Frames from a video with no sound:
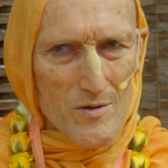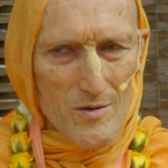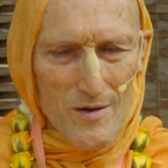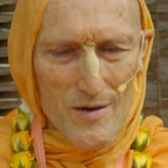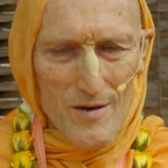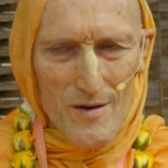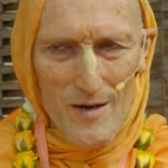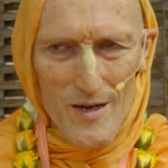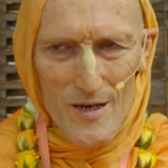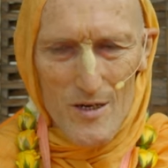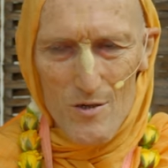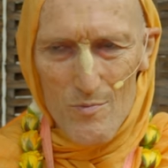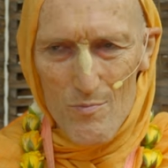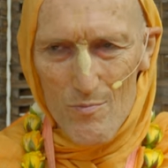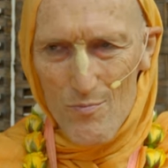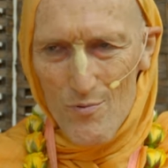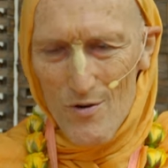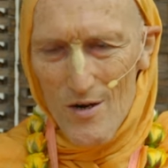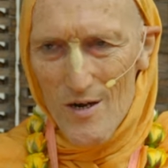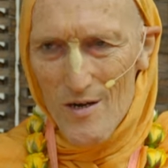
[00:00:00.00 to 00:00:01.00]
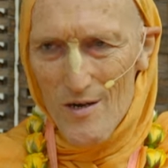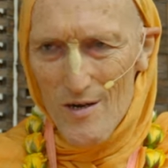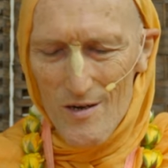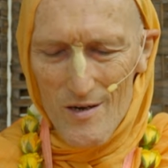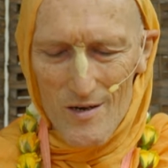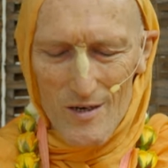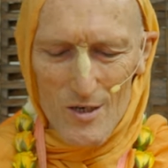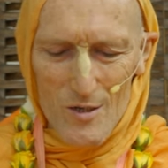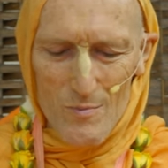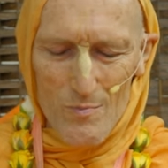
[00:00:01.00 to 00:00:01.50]
get less prana
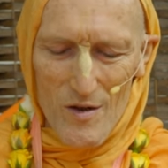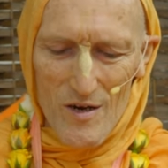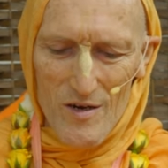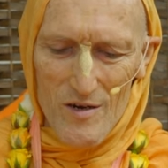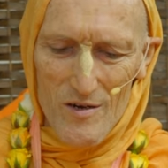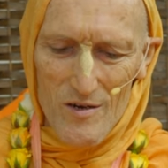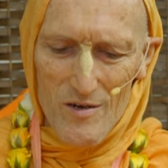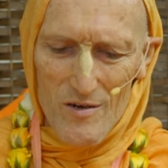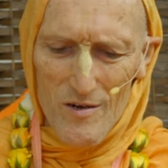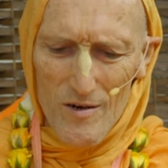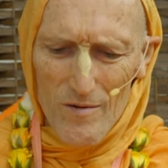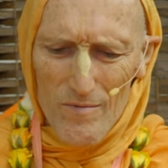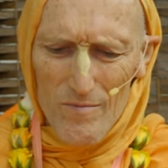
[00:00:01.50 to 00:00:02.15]
expended.